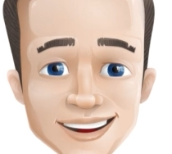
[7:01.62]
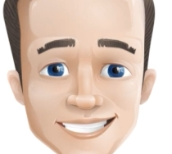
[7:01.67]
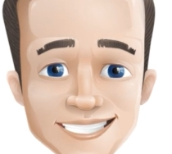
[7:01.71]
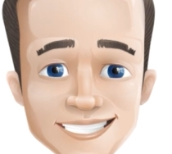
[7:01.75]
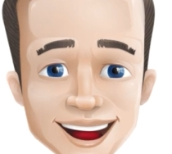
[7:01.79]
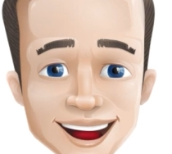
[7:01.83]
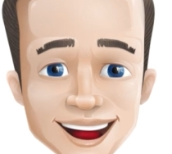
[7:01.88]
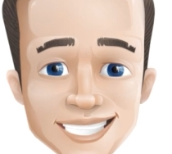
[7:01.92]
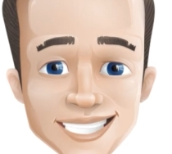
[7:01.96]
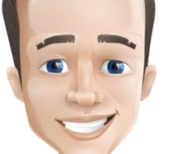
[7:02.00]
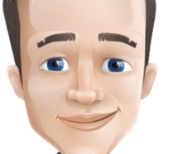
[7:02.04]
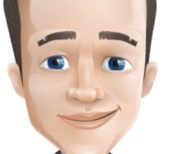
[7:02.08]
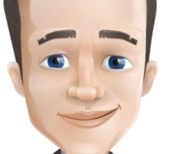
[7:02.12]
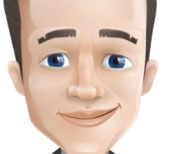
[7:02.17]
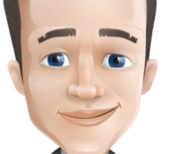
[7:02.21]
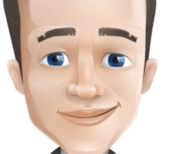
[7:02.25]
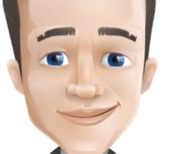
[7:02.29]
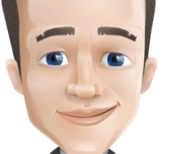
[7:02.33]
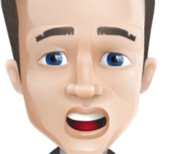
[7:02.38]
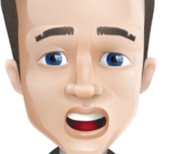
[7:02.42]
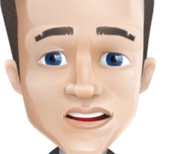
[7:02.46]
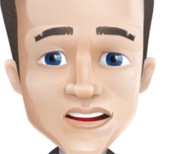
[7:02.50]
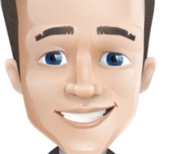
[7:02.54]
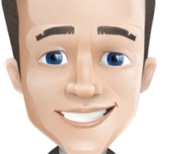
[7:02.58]
is not
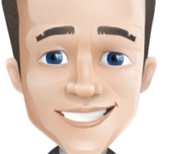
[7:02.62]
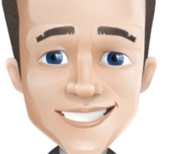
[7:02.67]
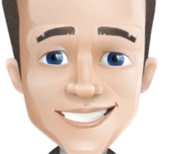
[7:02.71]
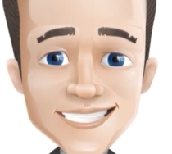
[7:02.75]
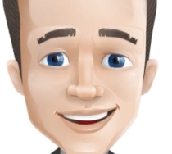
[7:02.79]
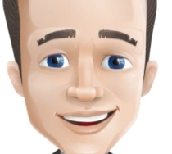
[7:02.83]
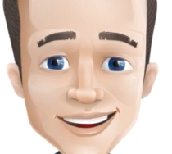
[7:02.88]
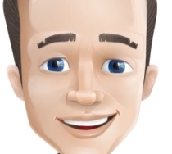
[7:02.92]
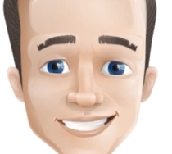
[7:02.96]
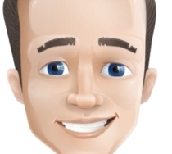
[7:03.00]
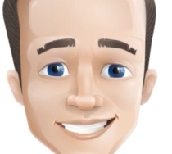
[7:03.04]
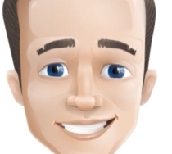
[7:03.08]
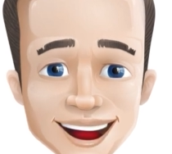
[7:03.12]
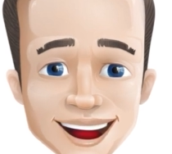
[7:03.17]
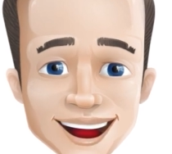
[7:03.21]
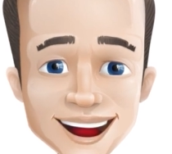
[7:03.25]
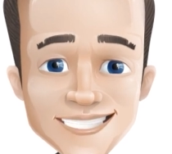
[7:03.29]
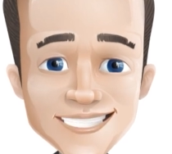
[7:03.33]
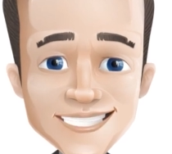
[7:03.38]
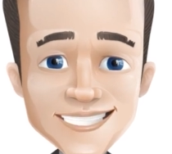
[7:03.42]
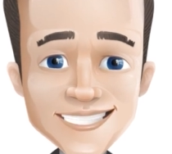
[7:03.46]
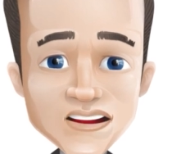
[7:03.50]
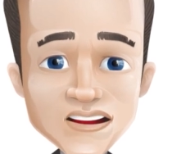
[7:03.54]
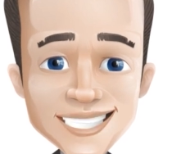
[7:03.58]
best trading strategy
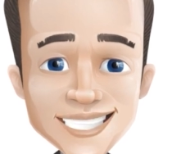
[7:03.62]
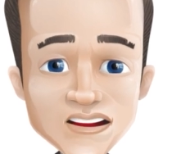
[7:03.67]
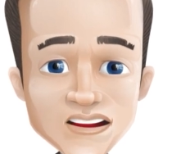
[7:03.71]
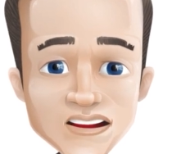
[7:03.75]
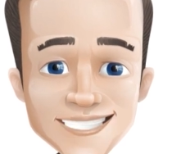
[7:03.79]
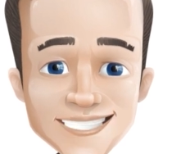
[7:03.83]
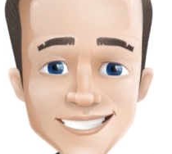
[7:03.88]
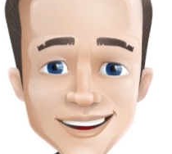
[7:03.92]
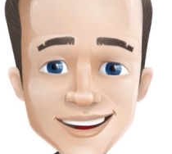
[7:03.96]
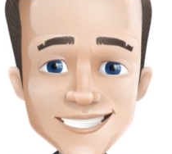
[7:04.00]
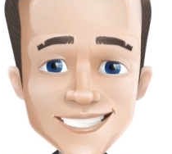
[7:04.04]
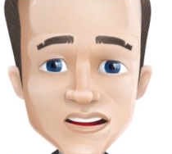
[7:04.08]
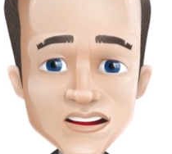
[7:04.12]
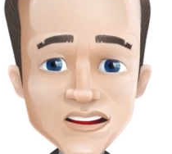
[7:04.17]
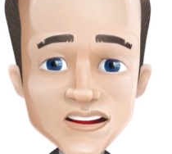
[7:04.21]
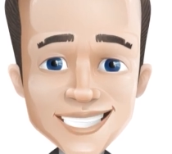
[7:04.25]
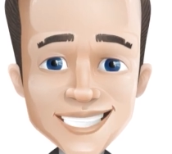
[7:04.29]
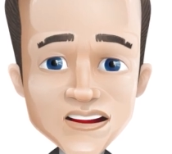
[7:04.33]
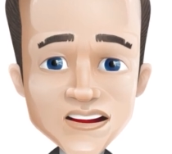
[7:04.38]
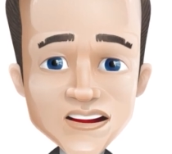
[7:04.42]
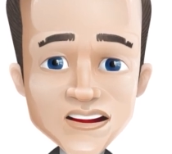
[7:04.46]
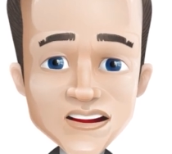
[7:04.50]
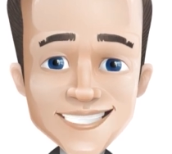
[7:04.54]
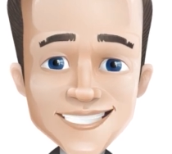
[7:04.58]
for rookies. It
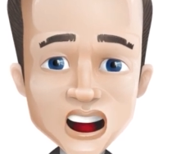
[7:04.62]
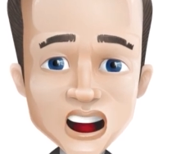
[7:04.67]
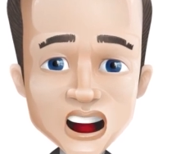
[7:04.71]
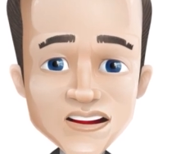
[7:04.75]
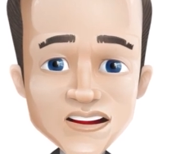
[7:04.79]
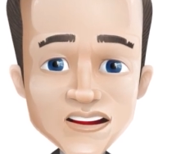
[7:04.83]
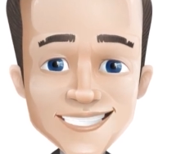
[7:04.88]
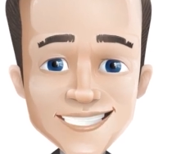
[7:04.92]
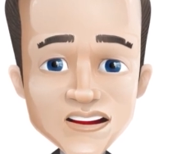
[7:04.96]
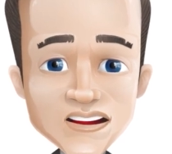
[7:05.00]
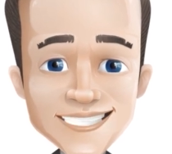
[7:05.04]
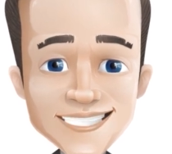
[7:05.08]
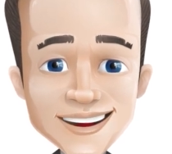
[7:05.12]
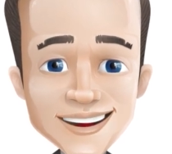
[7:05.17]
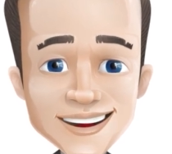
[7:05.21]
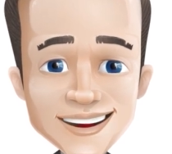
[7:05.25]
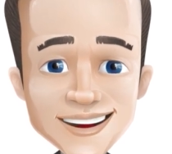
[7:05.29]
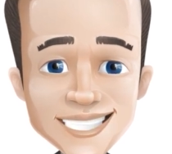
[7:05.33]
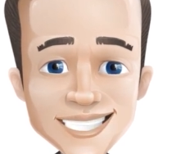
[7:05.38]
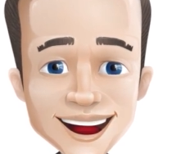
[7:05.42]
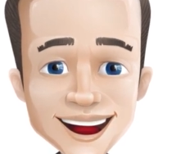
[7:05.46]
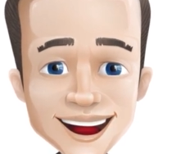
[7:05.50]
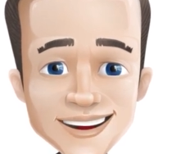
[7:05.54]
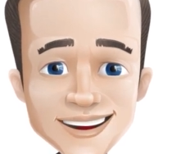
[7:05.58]
involves fast decision
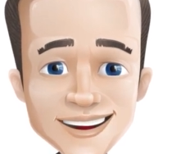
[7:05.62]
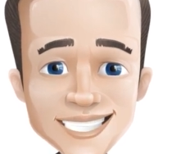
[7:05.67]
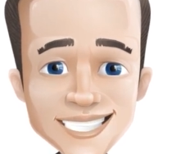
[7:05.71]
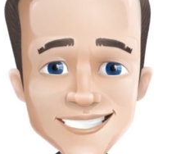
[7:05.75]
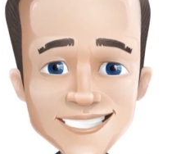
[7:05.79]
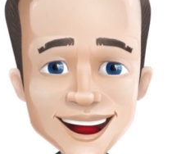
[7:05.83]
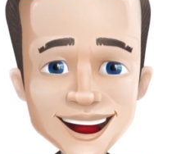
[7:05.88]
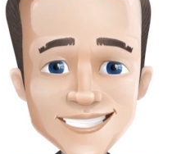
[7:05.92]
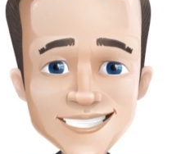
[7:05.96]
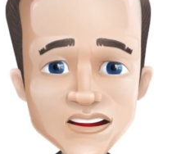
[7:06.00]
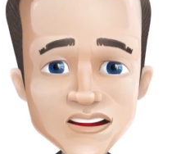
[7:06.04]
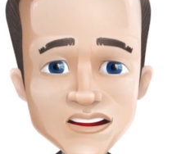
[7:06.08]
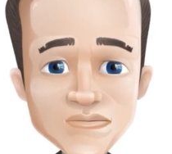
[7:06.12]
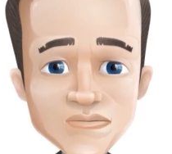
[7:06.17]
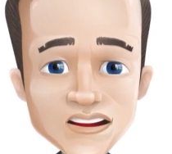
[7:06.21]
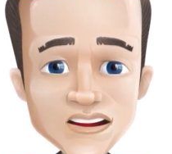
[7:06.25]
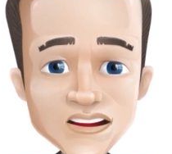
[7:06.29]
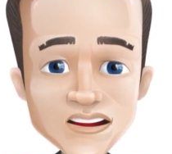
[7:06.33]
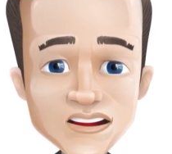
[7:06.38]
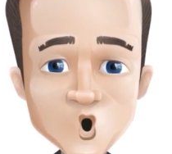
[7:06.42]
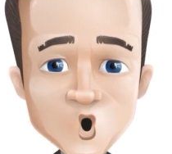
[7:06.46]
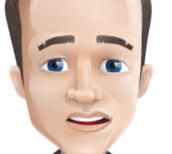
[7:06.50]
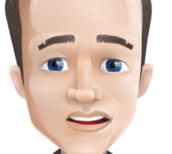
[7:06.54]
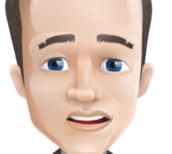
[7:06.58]
making, constant
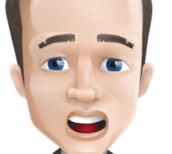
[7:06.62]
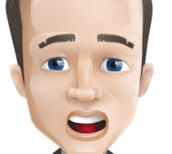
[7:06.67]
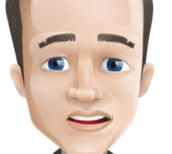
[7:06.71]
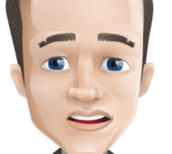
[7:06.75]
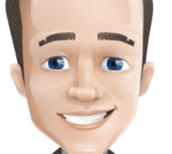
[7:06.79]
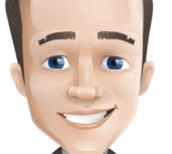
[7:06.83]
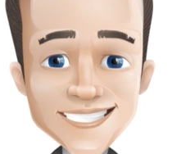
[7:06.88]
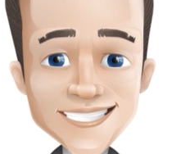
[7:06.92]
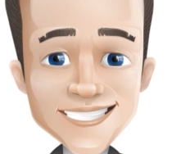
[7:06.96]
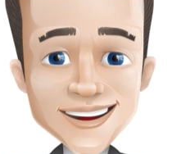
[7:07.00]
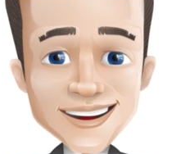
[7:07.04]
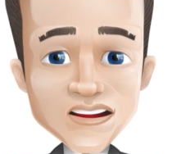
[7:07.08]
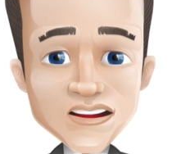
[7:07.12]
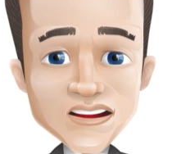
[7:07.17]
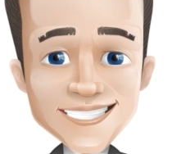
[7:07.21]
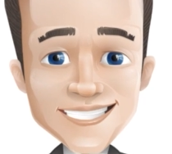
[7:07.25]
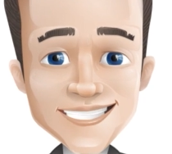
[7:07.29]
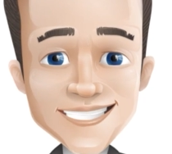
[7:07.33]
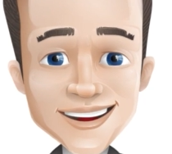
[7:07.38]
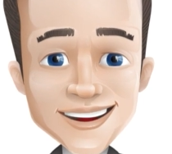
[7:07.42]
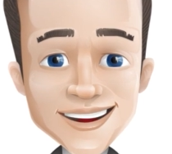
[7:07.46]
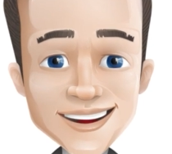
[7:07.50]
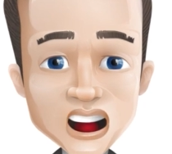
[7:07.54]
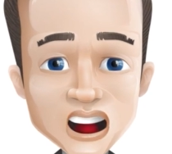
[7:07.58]
monitoring of positions, and
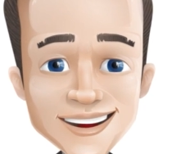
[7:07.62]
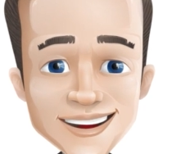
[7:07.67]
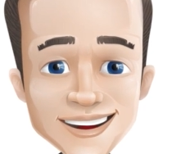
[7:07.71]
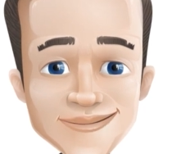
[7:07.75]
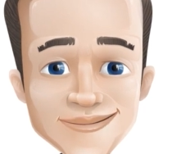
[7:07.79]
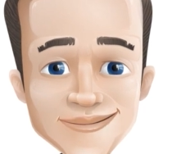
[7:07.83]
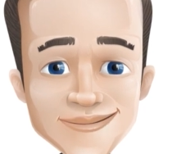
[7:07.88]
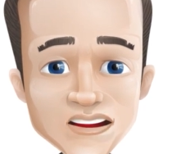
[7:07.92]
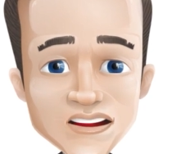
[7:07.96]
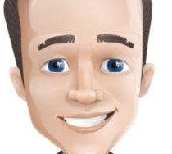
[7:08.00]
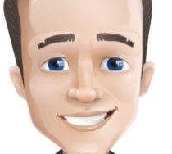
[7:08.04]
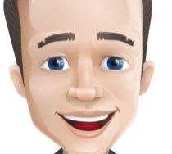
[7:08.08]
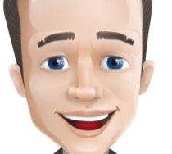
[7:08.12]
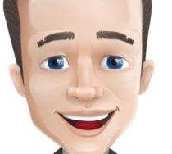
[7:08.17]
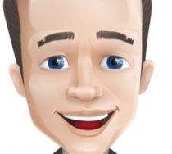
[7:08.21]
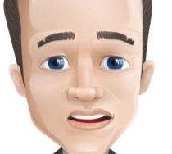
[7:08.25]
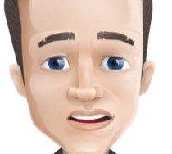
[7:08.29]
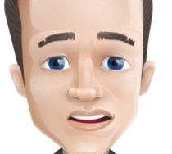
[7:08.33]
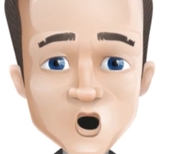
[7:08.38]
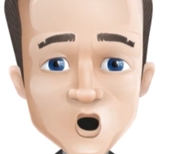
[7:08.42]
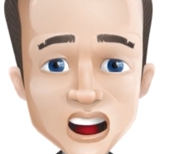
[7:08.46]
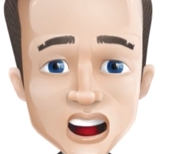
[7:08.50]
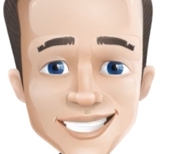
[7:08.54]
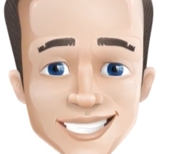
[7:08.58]
frequent
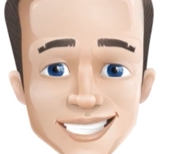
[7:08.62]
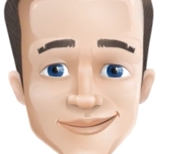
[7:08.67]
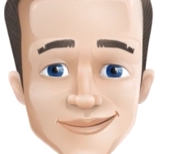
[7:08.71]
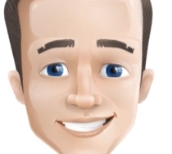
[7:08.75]
turnover.